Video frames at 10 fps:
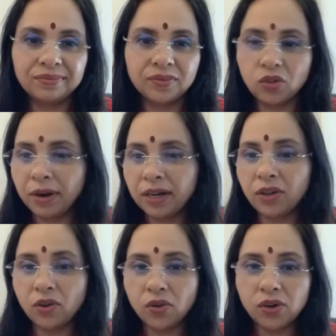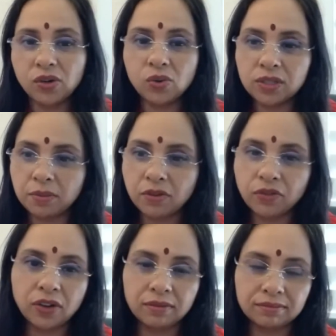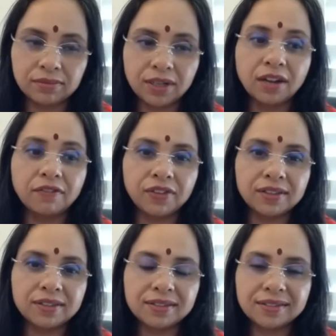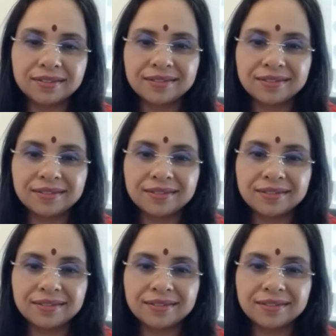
no matter you're going to lose some of your loved ones,